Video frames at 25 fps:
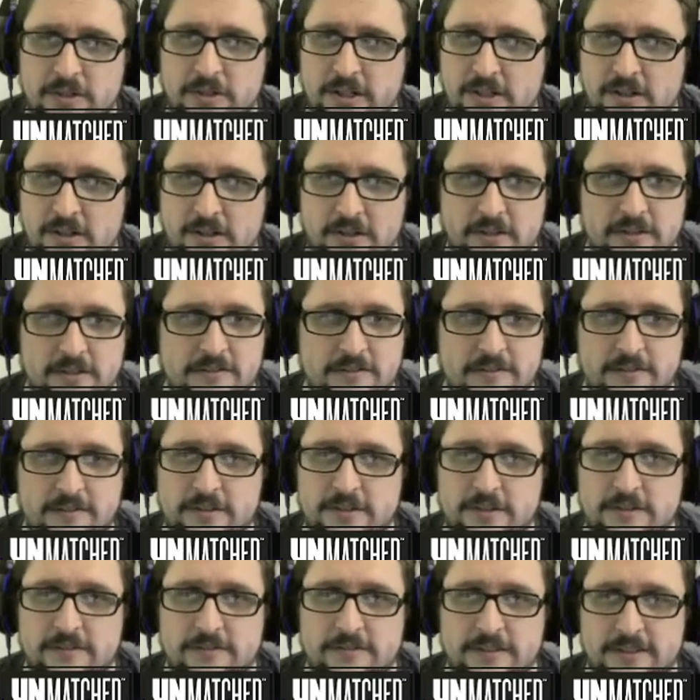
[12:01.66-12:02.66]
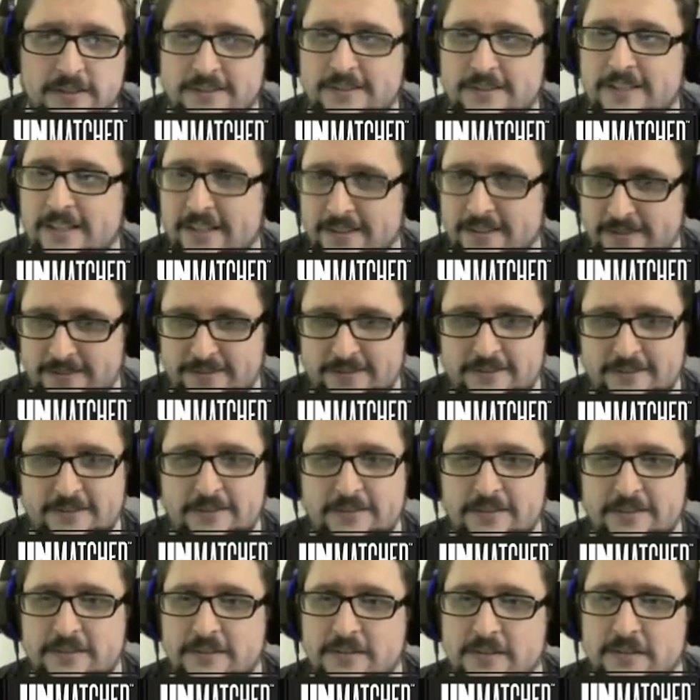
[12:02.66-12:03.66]
irregardless of your defense,
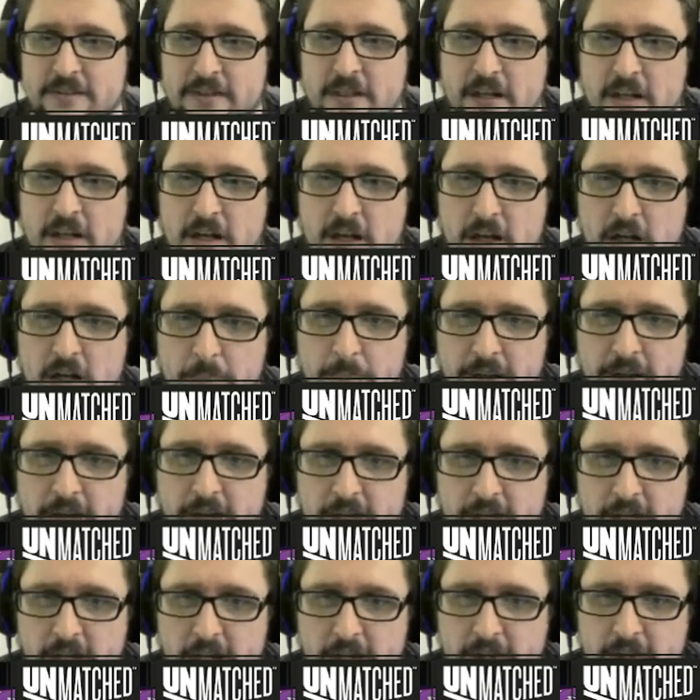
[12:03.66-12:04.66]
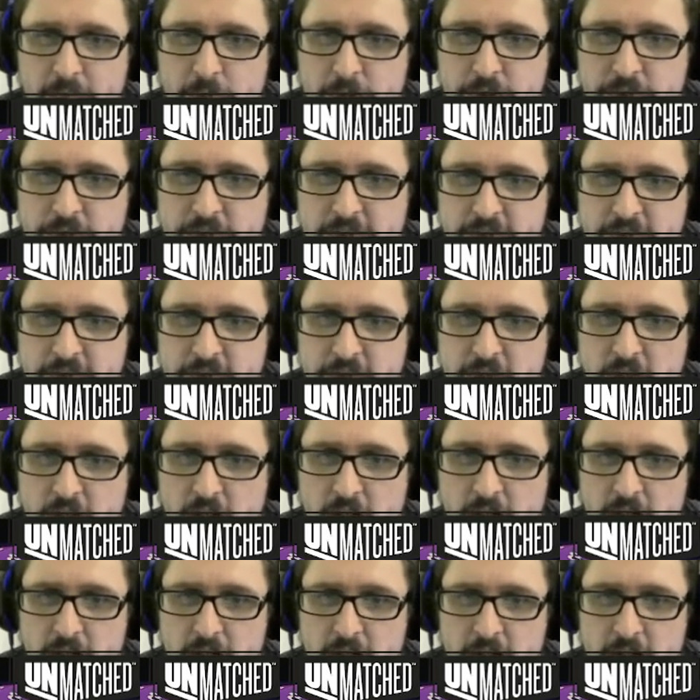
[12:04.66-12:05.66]
yes. And I will
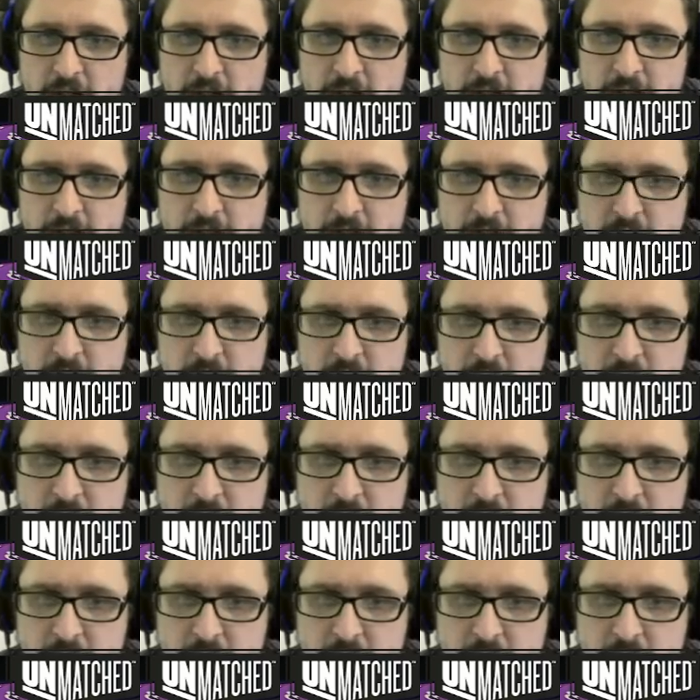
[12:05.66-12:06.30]
discard